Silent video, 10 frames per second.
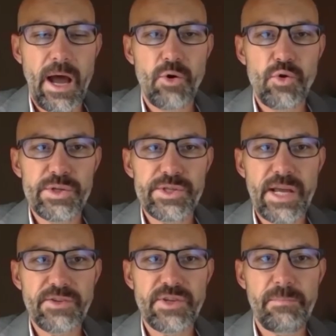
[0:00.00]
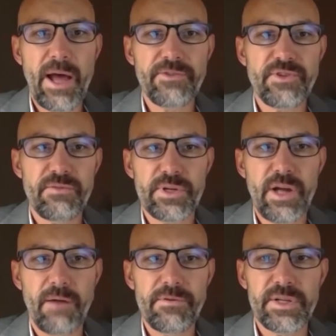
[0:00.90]
who has tested positive,
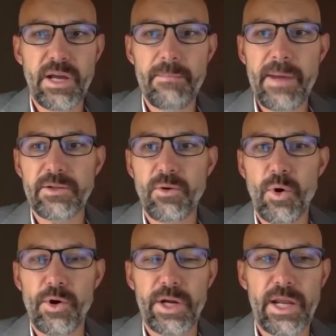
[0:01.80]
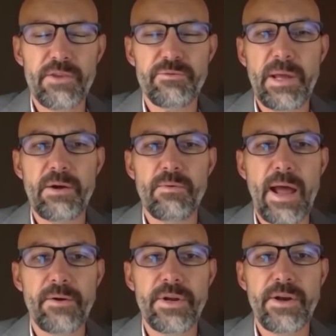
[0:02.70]
recovered, and come back to work has been
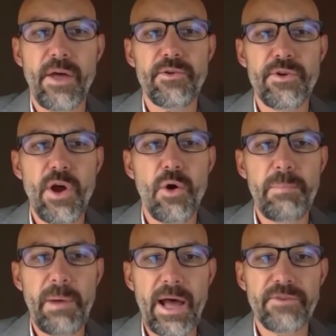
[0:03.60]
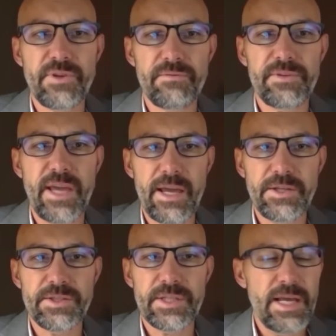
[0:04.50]
around another known positive
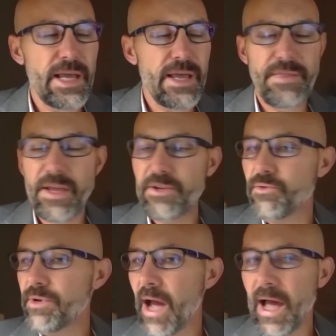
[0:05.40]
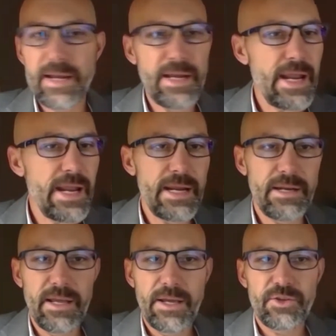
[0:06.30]
case, they do not
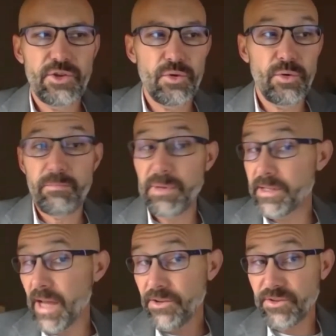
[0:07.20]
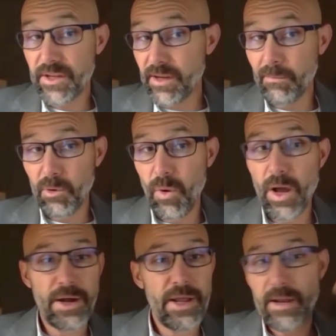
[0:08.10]
need to be tested, number
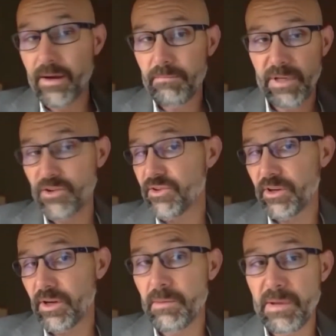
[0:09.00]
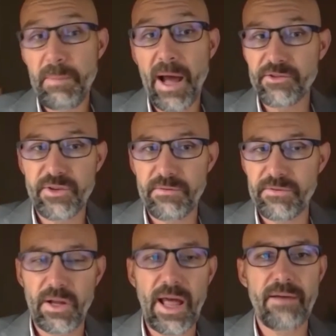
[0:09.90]
one, and because they're going to be positive.
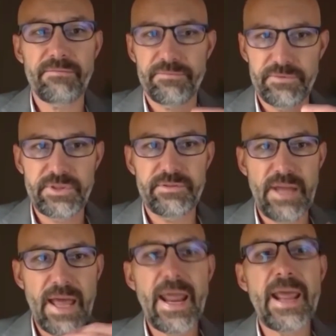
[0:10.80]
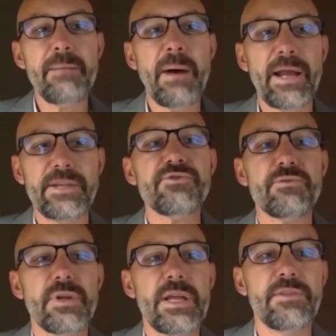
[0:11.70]
They'll have dead antibodies
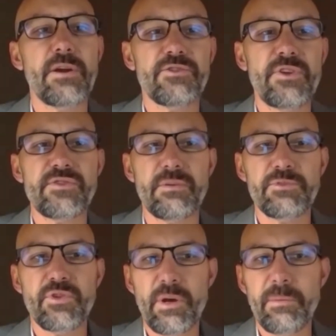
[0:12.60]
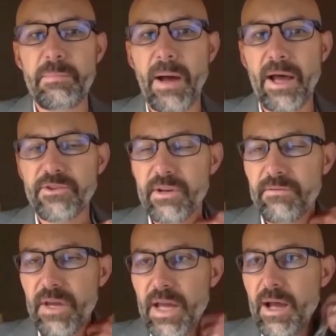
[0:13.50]
in their system, so they'll be
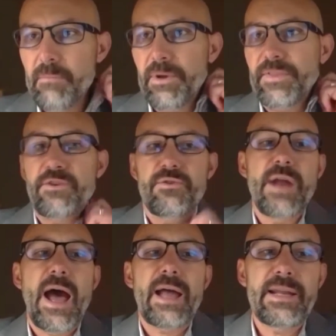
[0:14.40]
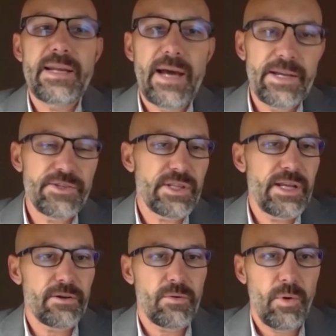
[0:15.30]
positive, but they do not need to
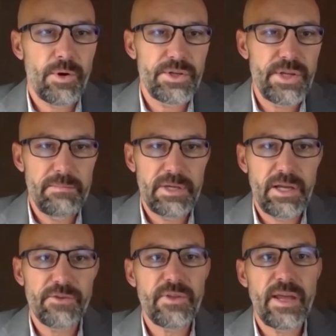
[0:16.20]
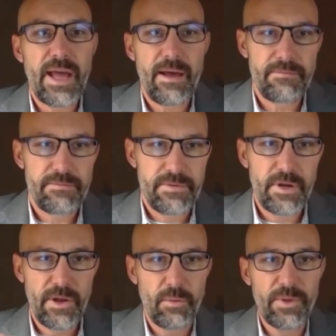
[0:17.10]
isolate or quarantine because
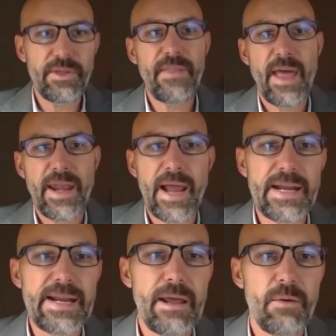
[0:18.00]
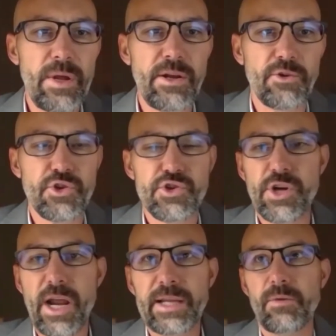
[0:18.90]
they're within that 90-day window. So
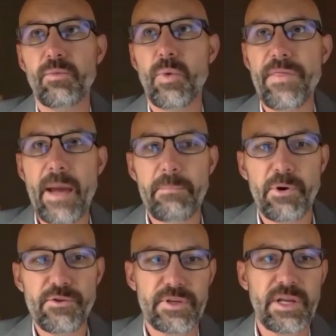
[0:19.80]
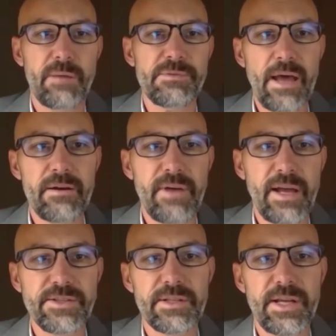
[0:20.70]
tracking when that person comes out of
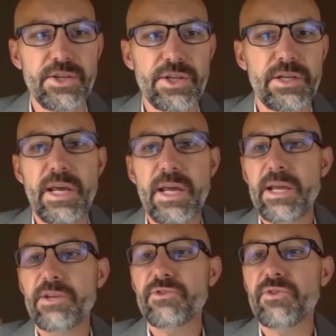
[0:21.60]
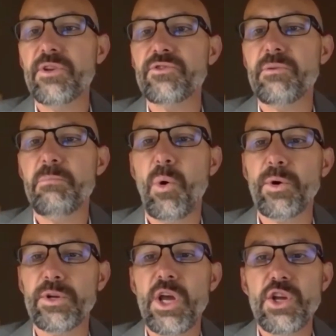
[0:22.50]
isolation is
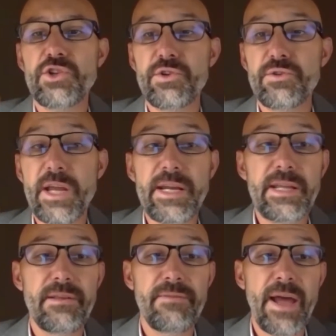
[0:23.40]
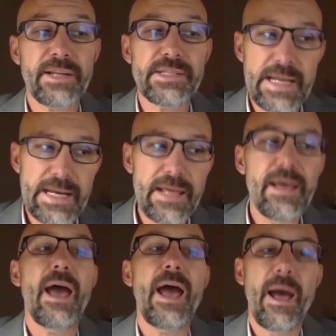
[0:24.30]
important. Do they need the vaccine?
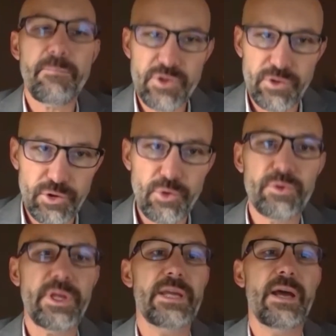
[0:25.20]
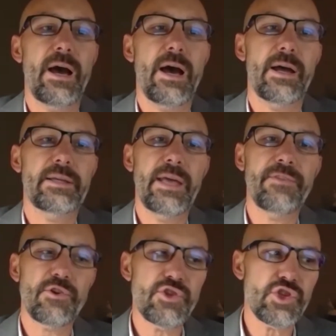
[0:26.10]
Absolutely. Again,
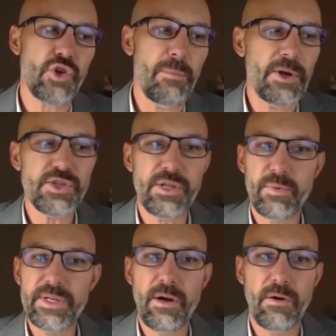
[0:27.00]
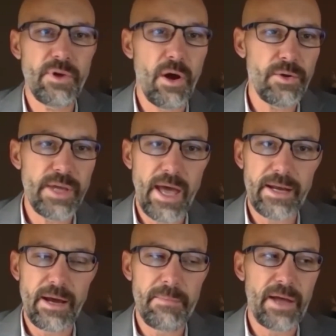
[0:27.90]
there's so much that we don't know
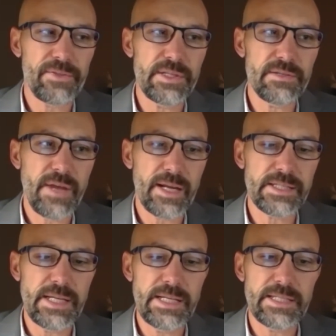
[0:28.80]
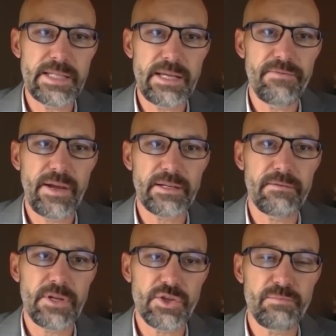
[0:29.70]
yet about these vaccines and the
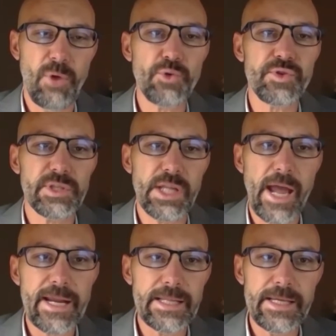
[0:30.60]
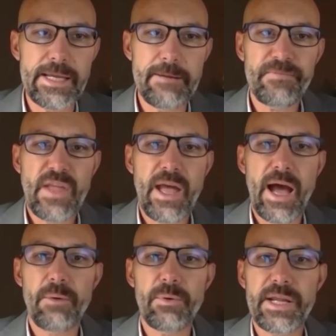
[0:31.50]
effectiveness. Most likely,
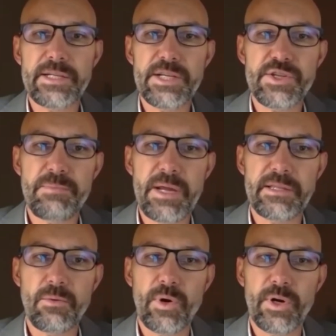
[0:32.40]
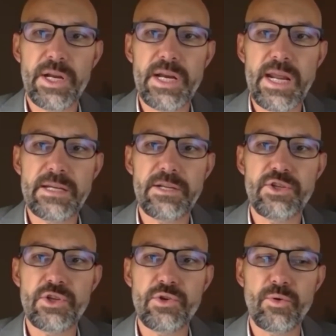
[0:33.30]
I would anticipate that we're going to need to
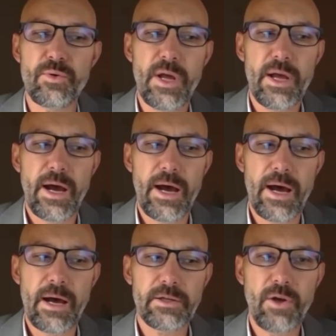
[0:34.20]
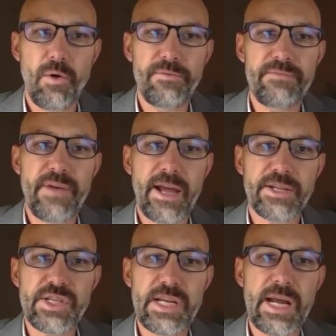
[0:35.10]
do COVID
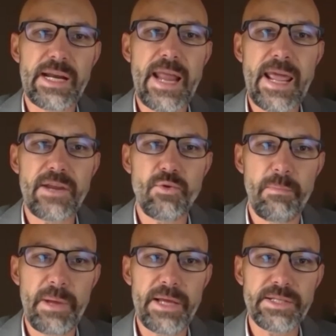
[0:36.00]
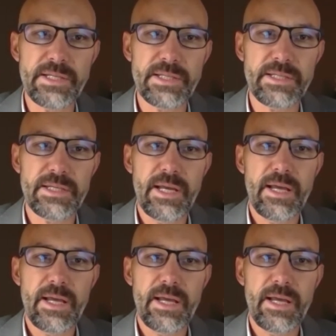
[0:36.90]
vaccine on an annual basis